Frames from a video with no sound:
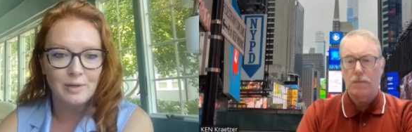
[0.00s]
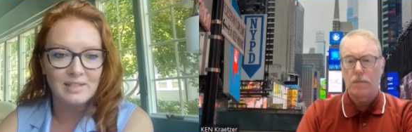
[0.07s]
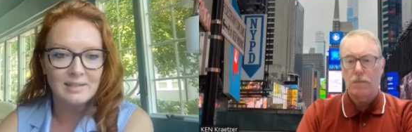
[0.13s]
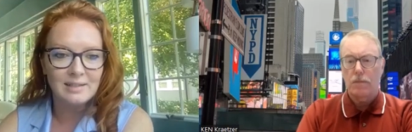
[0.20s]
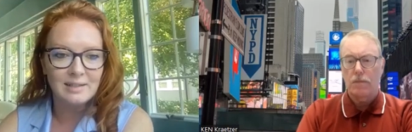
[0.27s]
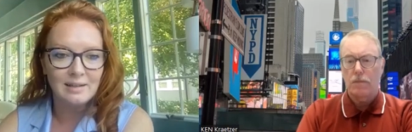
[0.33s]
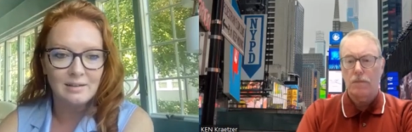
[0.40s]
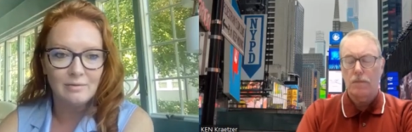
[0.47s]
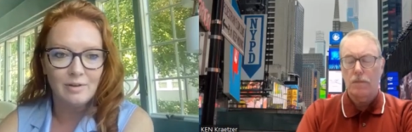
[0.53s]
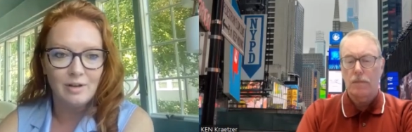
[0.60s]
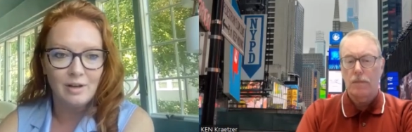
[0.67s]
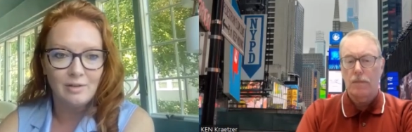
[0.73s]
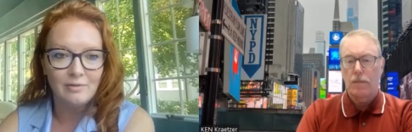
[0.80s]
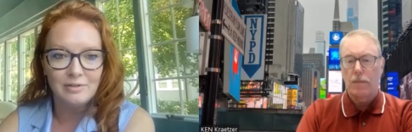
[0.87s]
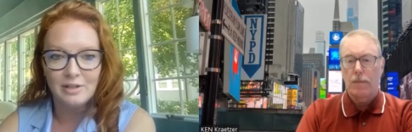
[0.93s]
Speaker 1: ways to get
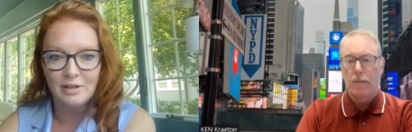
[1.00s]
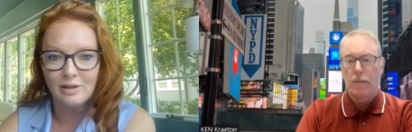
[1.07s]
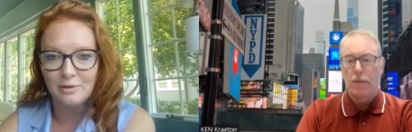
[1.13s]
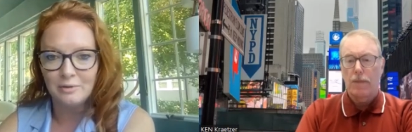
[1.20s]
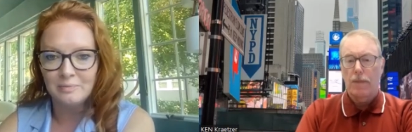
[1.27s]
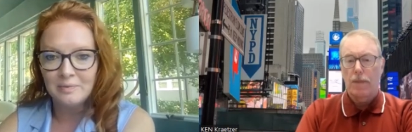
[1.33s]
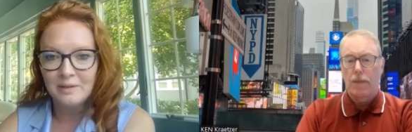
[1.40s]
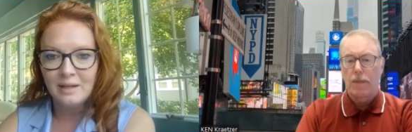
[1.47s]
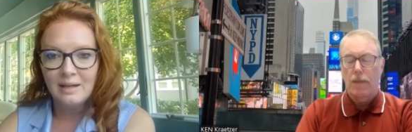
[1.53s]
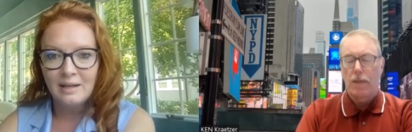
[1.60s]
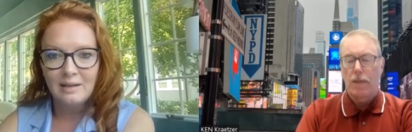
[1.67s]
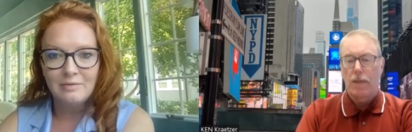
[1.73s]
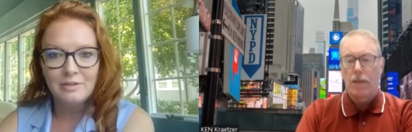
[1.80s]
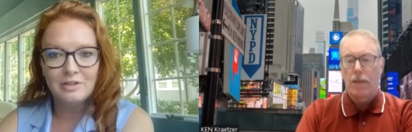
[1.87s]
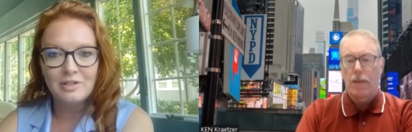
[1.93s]
involved. So
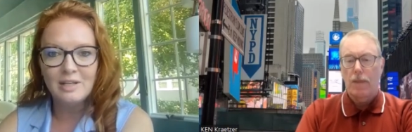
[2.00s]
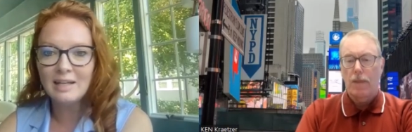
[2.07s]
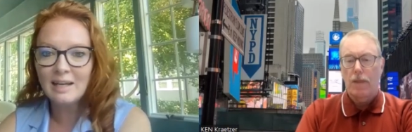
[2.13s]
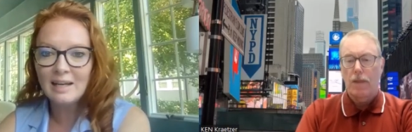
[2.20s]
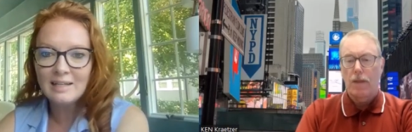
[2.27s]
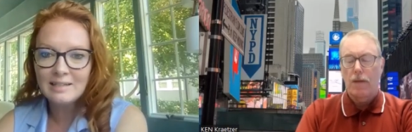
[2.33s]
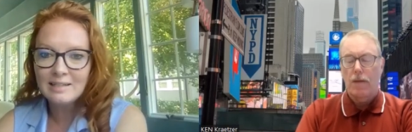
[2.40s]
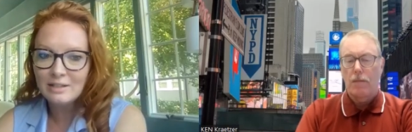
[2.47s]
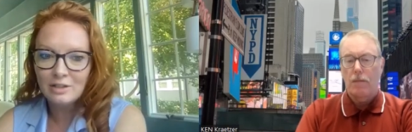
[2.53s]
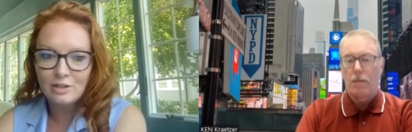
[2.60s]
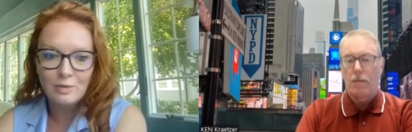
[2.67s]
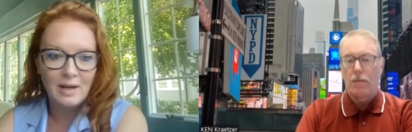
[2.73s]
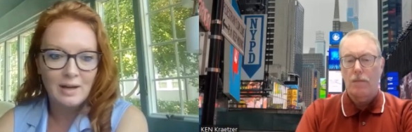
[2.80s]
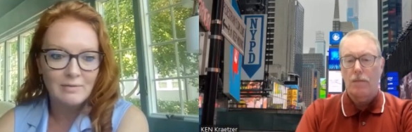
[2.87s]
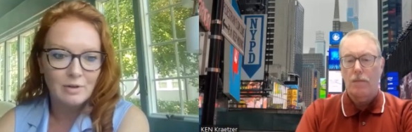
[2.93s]
if there's any ideas you
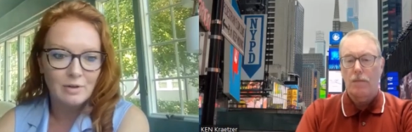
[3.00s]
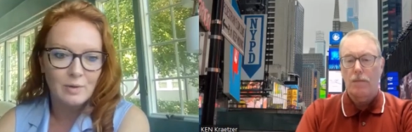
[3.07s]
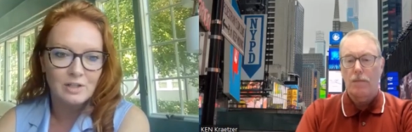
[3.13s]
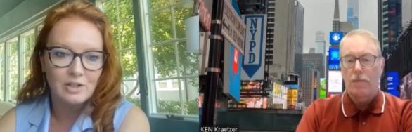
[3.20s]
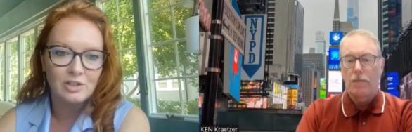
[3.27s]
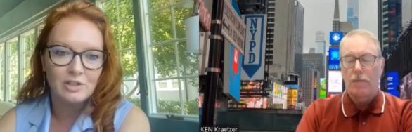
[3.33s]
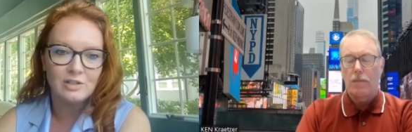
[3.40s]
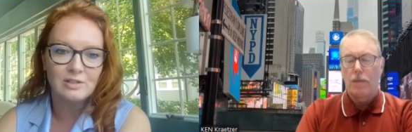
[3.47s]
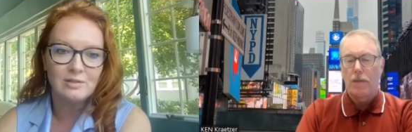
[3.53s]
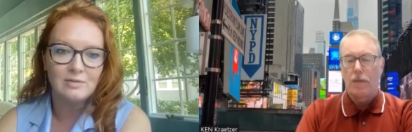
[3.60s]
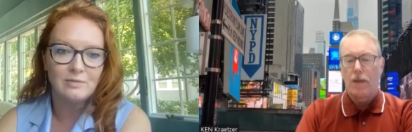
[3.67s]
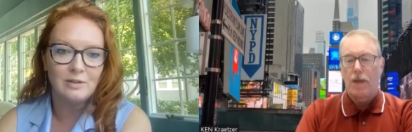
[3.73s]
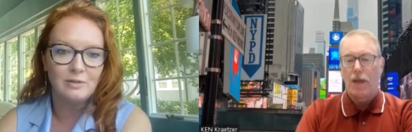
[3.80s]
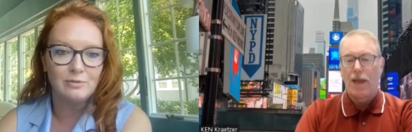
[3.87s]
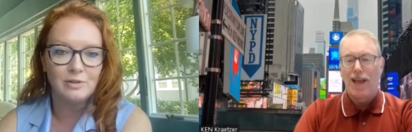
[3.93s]
have or questions,
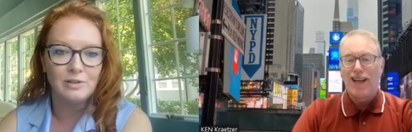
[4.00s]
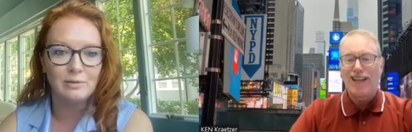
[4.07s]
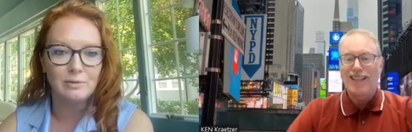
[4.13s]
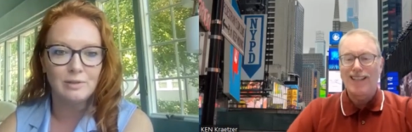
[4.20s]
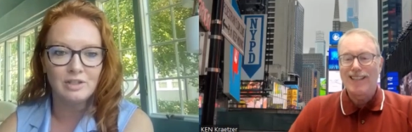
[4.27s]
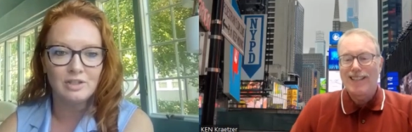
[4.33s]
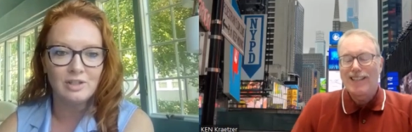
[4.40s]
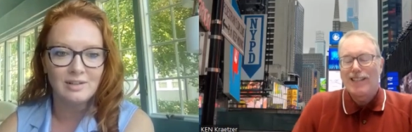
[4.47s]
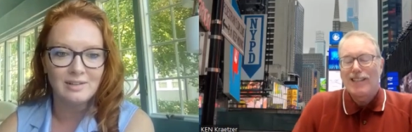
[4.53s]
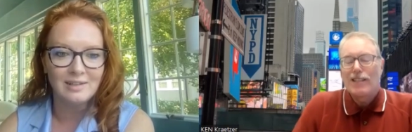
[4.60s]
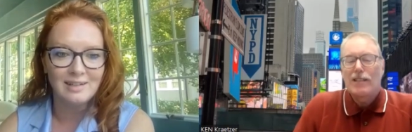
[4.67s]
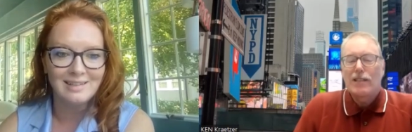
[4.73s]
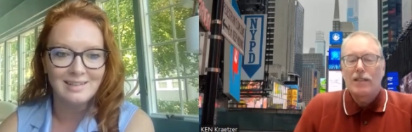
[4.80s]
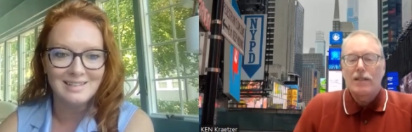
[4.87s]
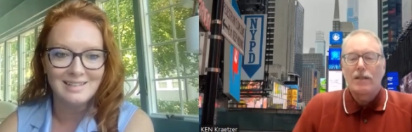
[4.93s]
feel free to reach out at
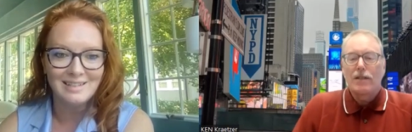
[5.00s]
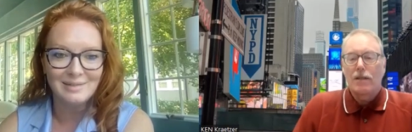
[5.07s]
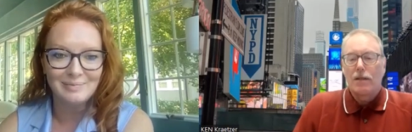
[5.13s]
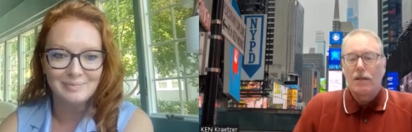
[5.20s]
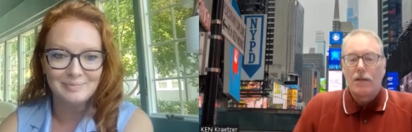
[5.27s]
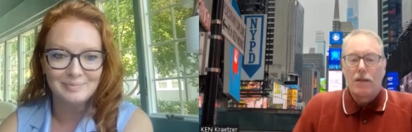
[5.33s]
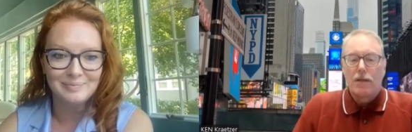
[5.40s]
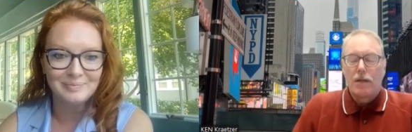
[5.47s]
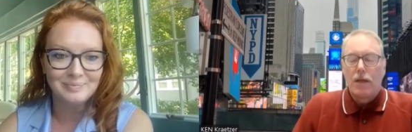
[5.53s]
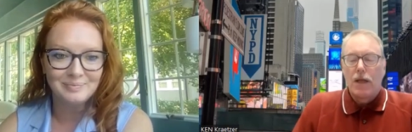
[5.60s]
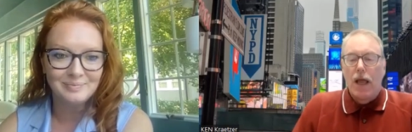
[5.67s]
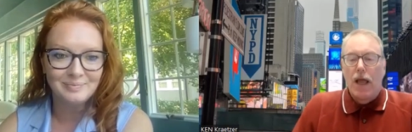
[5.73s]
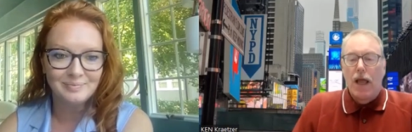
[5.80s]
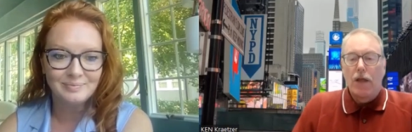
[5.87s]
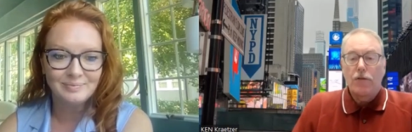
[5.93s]
any time.
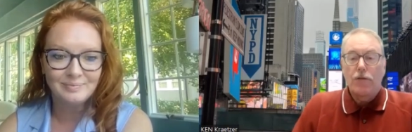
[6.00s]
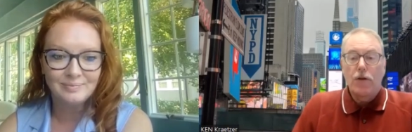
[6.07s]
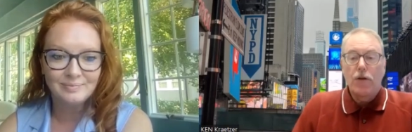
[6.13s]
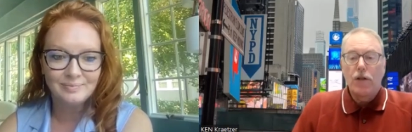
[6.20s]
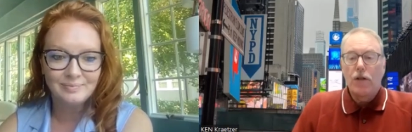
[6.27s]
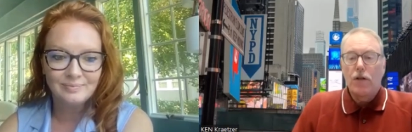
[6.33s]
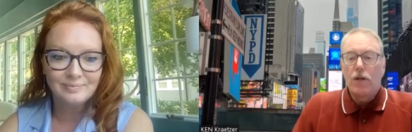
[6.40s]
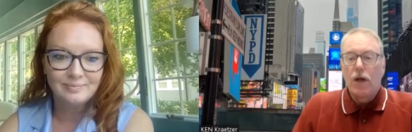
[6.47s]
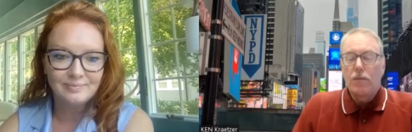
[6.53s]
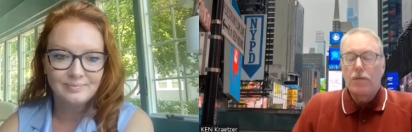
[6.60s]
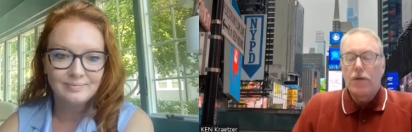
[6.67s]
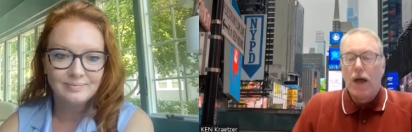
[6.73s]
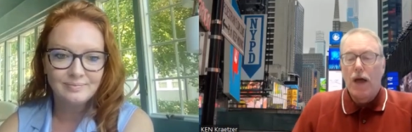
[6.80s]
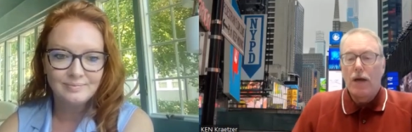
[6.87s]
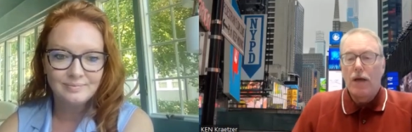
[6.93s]
Speaker 2: And certainly, the club's
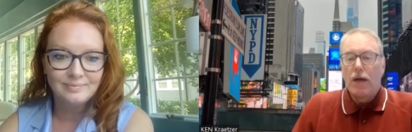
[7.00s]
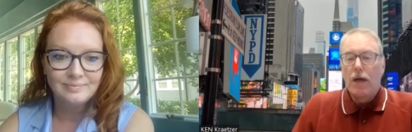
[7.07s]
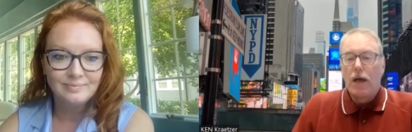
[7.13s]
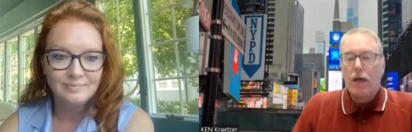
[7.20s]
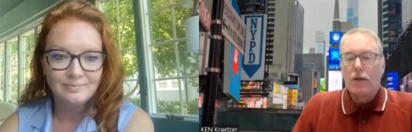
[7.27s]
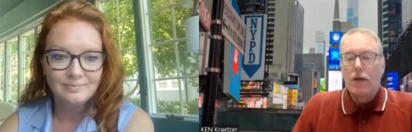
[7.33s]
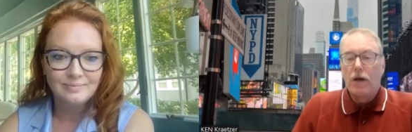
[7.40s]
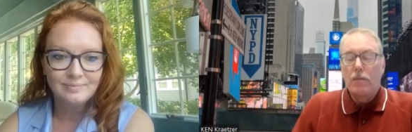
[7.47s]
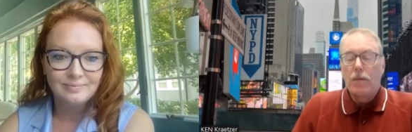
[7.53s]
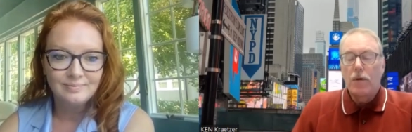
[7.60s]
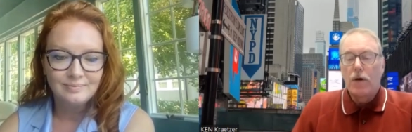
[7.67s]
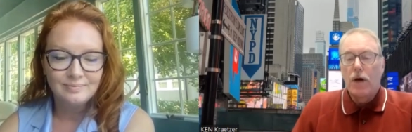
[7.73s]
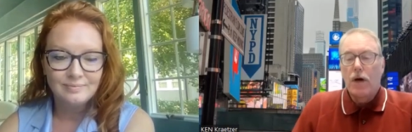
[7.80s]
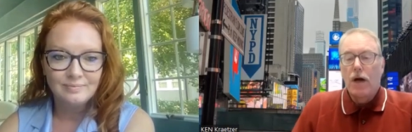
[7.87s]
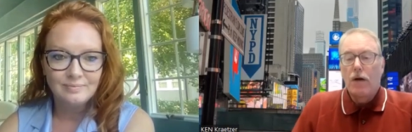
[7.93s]
had a, a
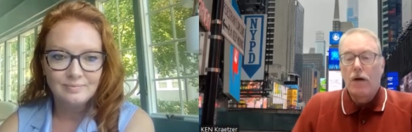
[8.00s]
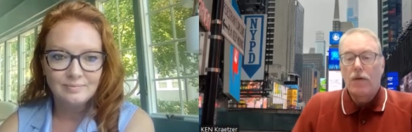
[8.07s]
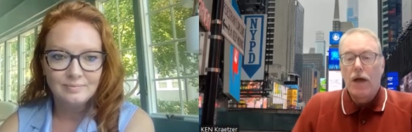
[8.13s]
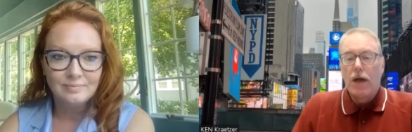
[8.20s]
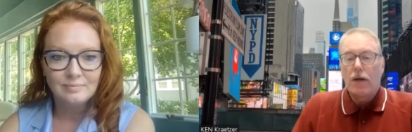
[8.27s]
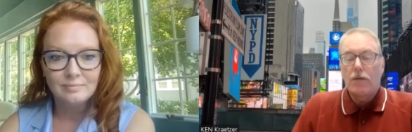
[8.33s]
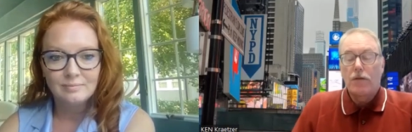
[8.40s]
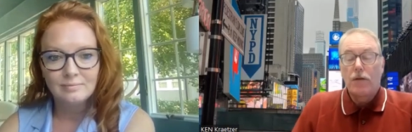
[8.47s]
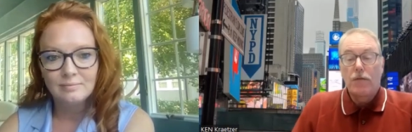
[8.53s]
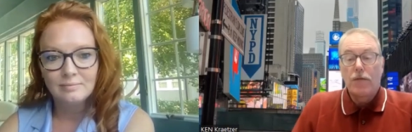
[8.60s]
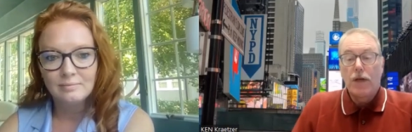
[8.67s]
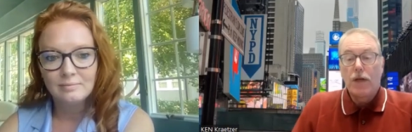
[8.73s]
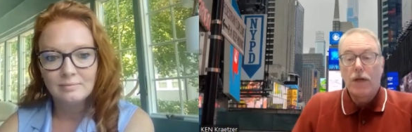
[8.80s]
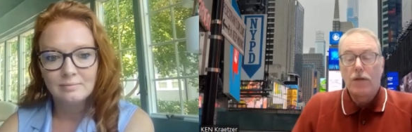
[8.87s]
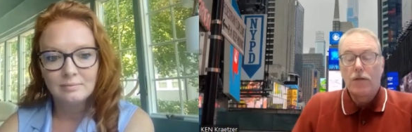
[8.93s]
number of
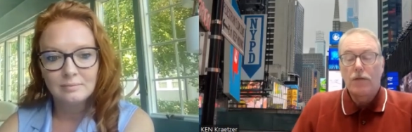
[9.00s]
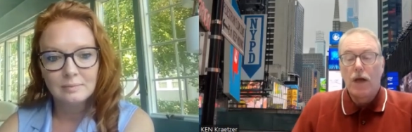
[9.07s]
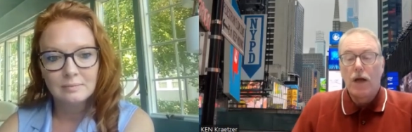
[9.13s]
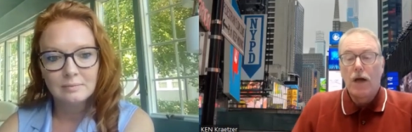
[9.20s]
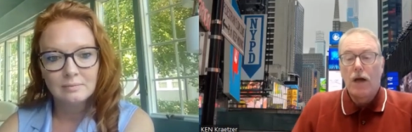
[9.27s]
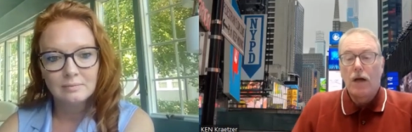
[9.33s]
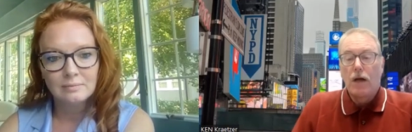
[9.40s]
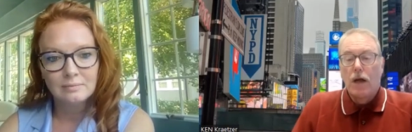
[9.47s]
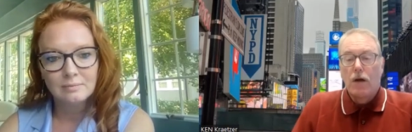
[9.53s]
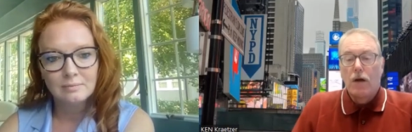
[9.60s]
activities. Uh,